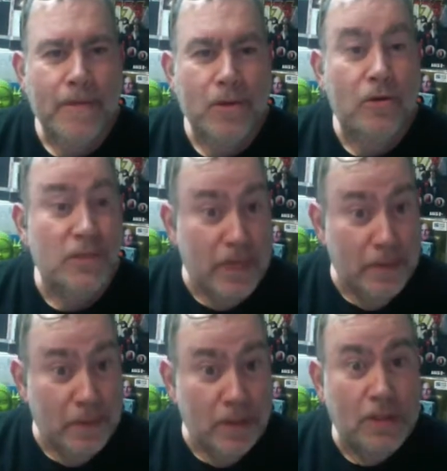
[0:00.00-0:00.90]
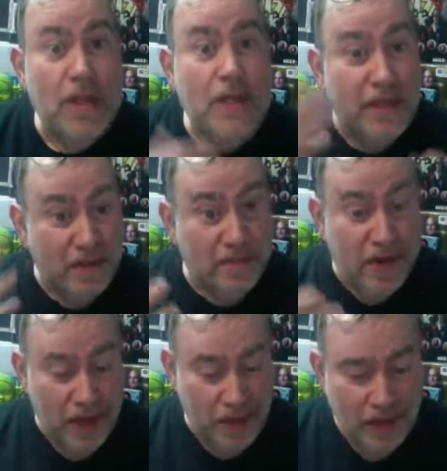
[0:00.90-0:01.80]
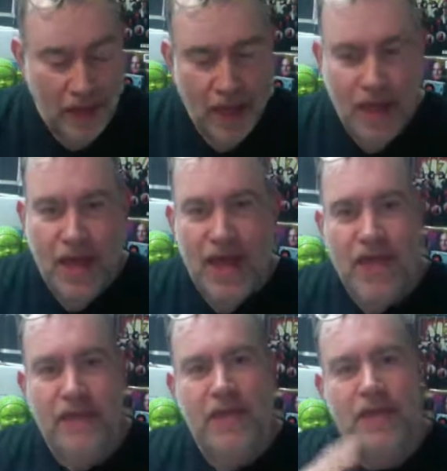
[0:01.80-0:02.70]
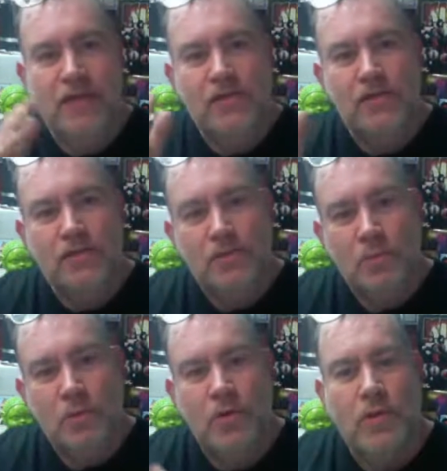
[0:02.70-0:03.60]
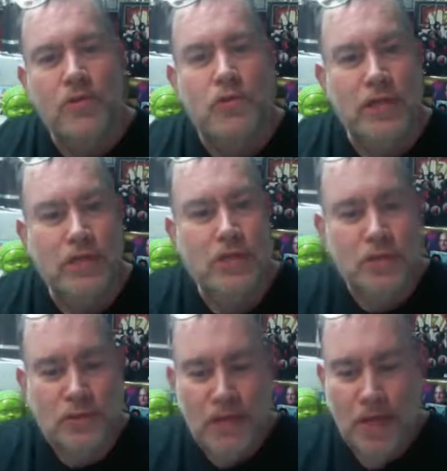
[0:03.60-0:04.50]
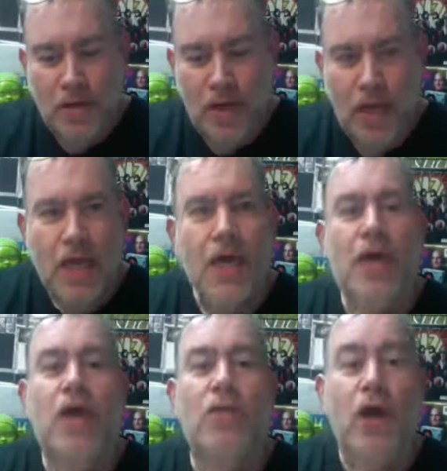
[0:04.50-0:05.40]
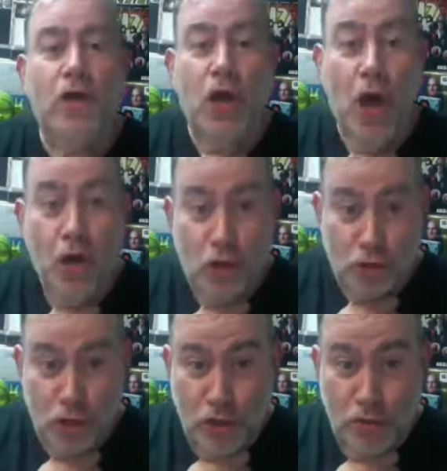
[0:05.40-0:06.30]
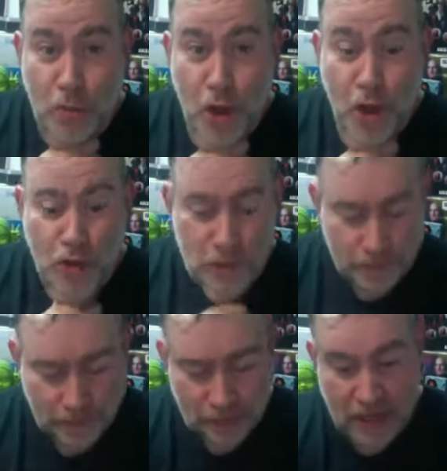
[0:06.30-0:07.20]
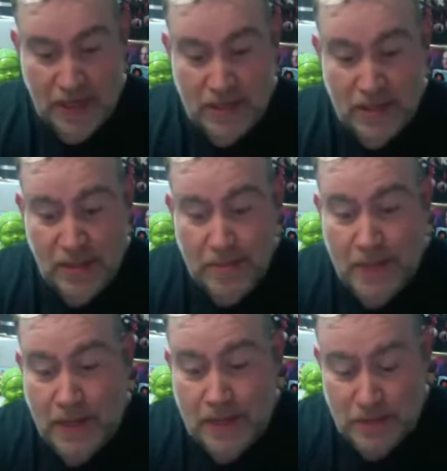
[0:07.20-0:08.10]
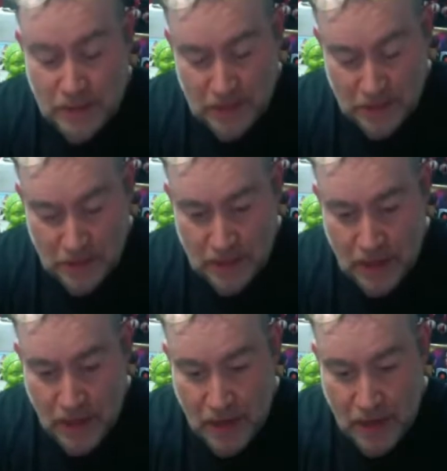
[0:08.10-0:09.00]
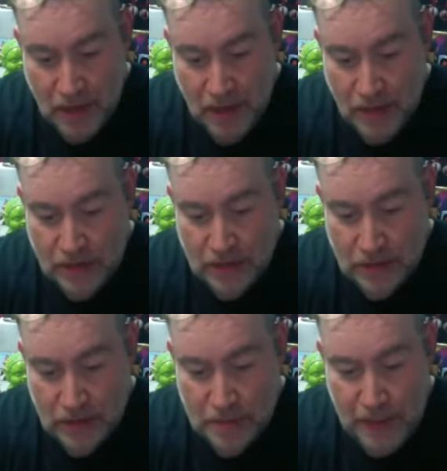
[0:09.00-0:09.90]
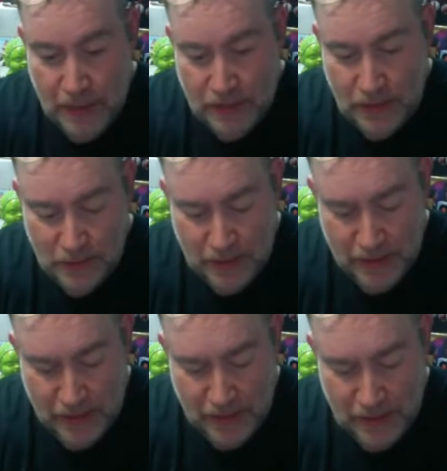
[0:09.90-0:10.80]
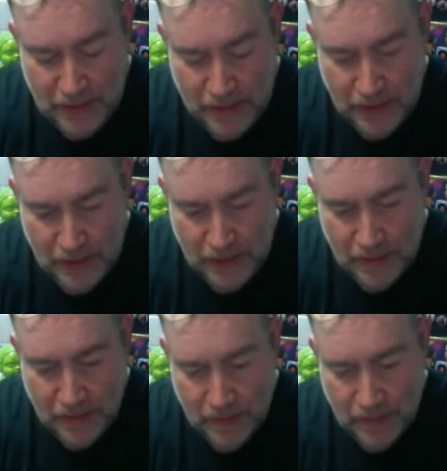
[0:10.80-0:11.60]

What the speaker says: Chris Stapleton, in that vein. And then it gets into more of their traditional sound. And that guy that sings bass, he's singing bass just as bassy as he ever done.